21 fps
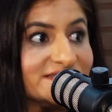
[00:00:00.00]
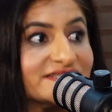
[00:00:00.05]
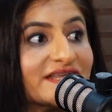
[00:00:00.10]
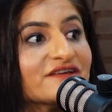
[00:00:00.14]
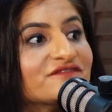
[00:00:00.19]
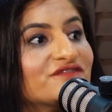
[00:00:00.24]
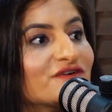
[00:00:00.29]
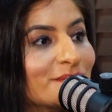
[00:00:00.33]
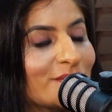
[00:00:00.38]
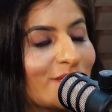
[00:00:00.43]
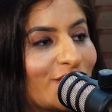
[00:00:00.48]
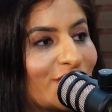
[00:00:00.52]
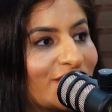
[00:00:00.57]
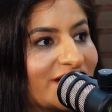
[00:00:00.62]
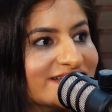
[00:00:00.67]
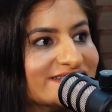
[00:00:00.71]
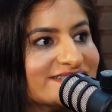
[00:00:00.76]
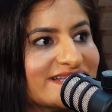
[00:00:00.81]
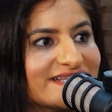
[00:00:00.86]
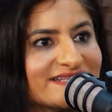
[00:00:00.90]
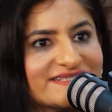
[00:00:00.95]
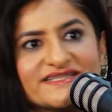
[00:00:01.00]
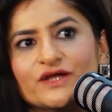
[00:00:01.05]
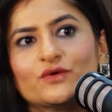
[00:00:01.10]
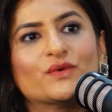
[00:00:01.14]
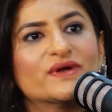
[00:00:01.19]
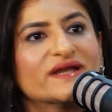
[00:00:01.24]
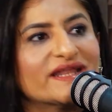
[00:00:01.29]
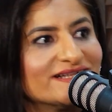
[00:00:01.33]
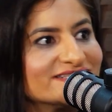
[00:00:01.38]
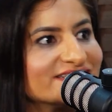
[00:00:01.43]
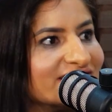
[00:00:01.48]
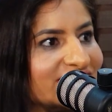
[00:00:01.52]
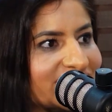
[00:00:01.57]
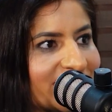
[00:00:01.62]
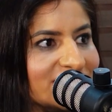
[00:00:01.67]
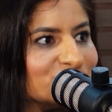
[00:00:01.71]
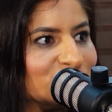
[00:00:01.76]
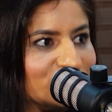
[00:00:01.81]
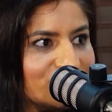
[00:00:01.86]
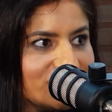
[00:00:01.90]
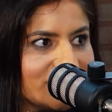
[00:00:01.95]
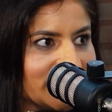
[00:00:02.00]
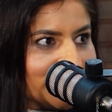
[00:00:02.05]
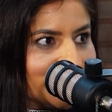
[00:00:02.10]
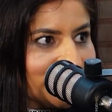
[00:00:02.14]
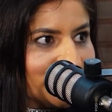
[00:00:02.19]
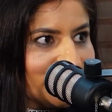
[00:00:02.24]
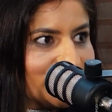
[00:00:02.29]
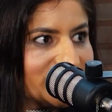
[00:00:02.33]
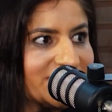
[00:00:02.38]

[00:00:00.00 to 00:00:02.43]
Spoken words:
Asking for more and say, what else can I do for you?